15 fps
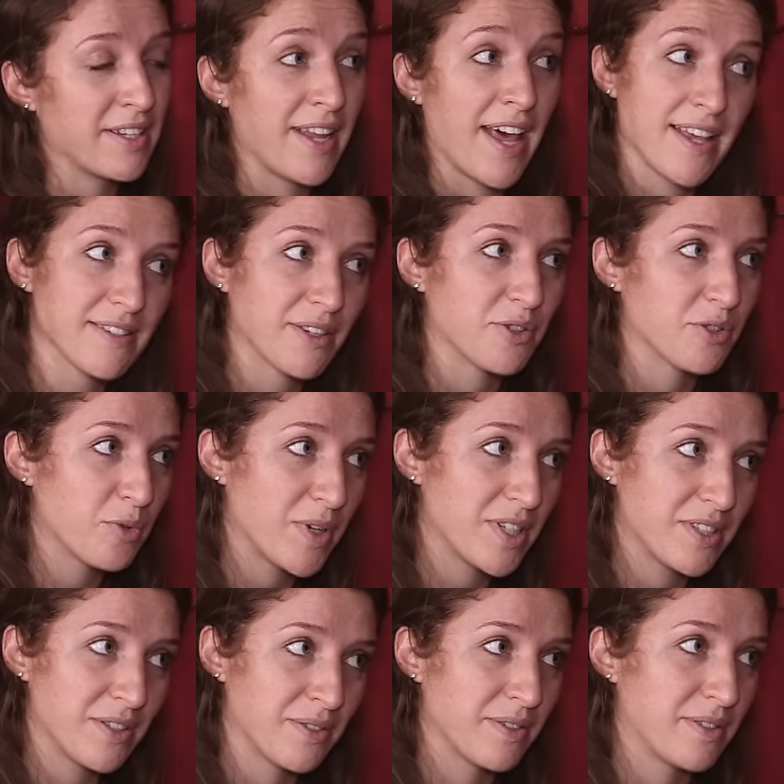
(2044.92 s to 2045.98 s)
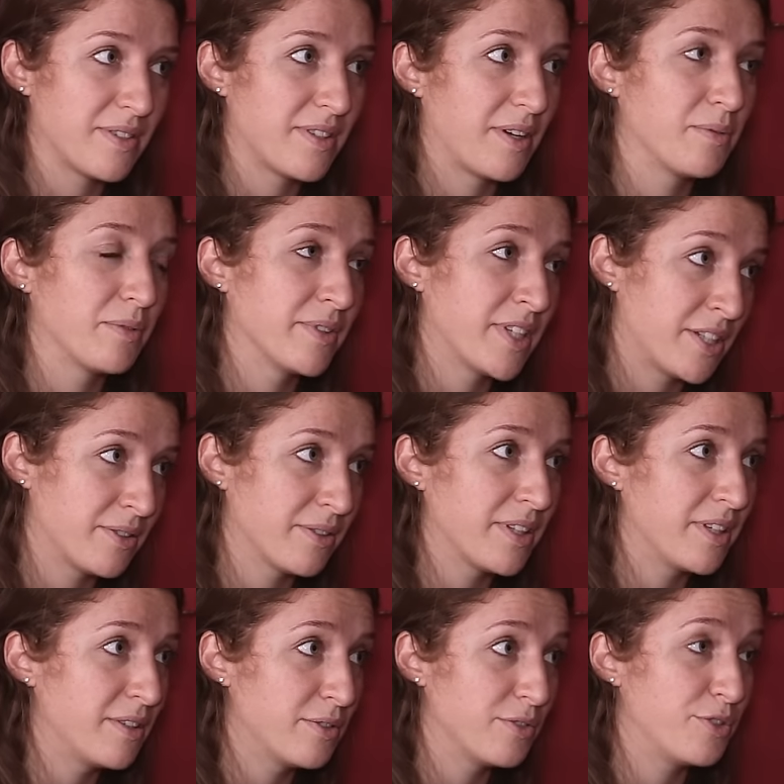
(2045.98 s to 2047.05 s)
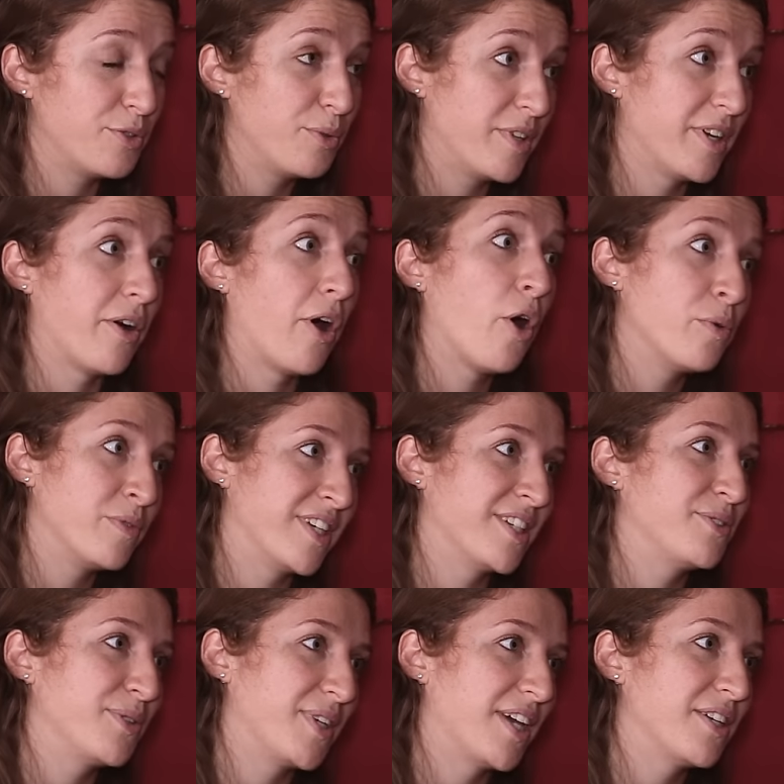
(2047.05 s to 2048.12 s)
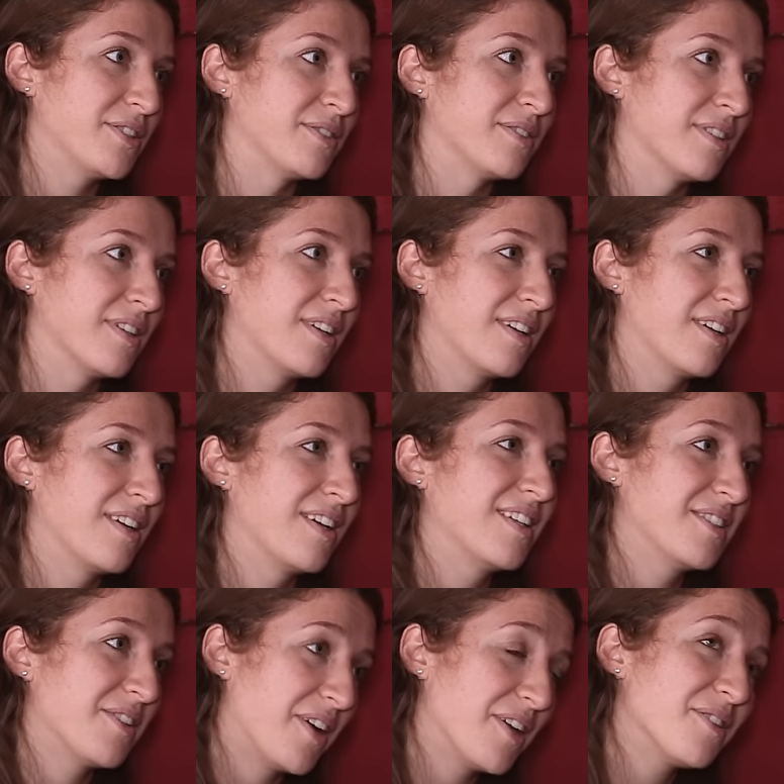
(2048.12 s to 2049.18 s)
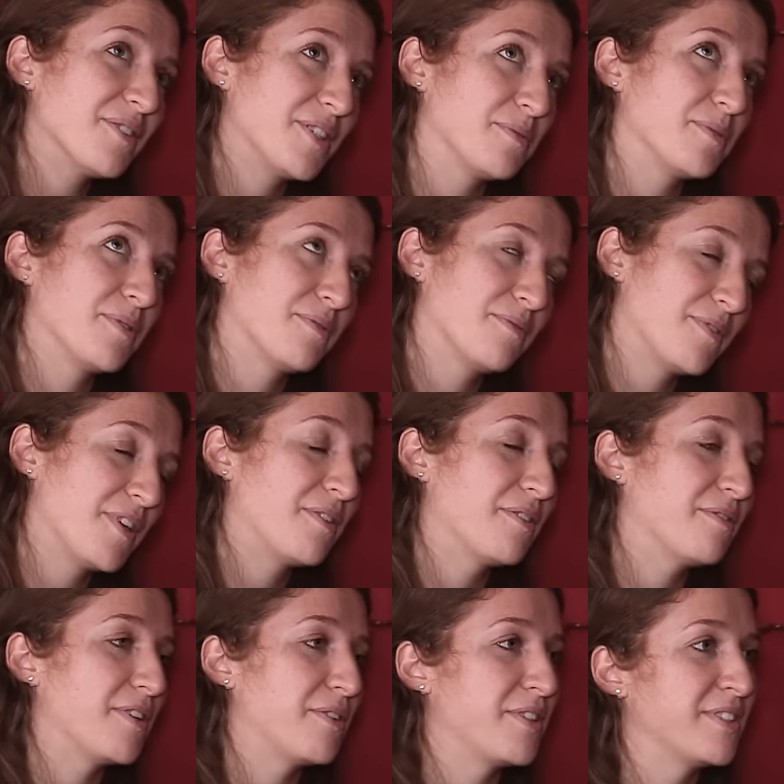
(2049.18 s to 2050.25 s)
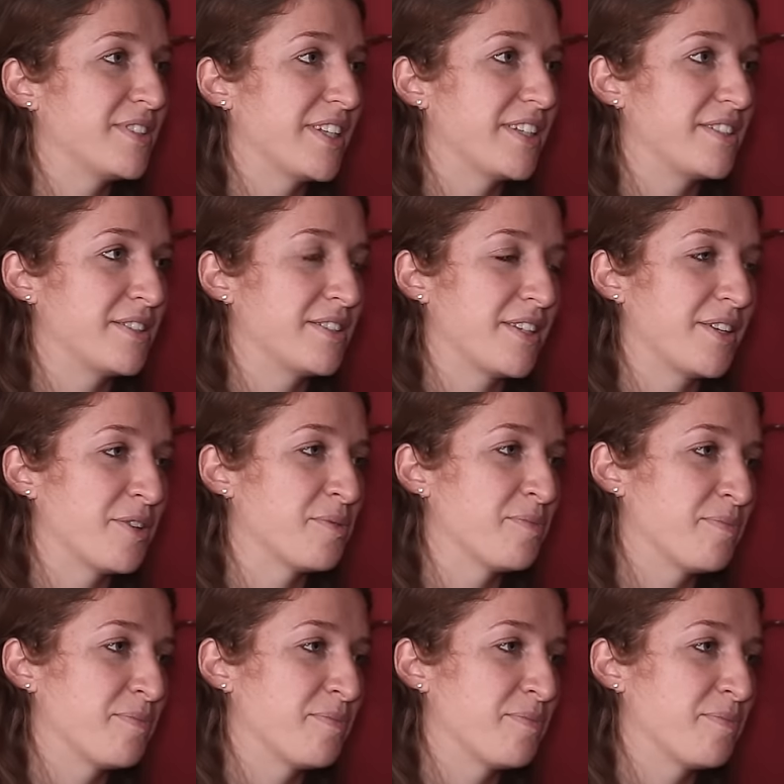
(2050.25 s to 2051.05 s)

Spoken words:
and ask us questions, they will naturally do their own education. Right. So I thought it was very intelligent.